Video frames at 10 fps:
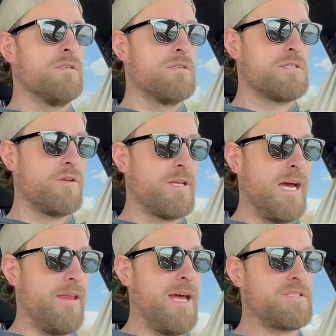So
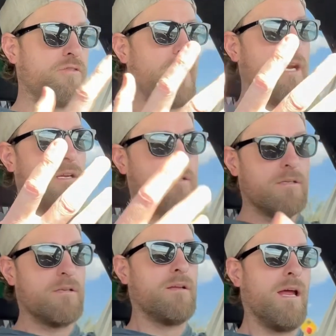yeah, that's great.
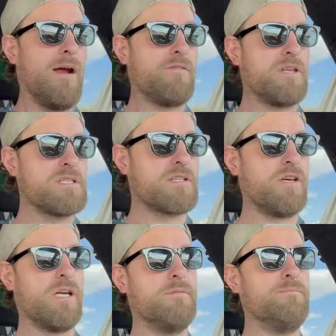Everything's
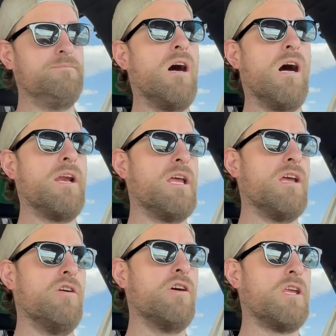good on
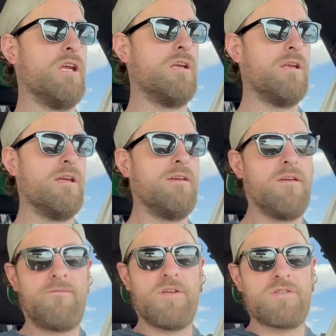it, hooking.
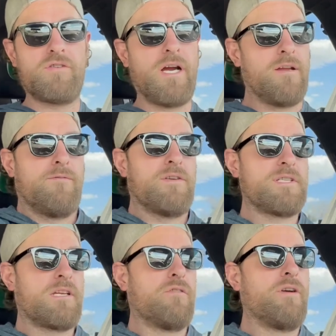It feels great. It feels
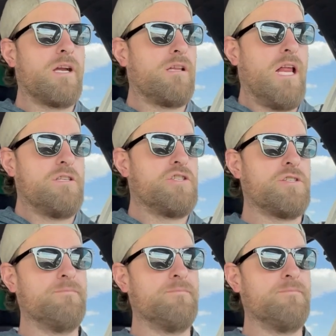like a great clutch.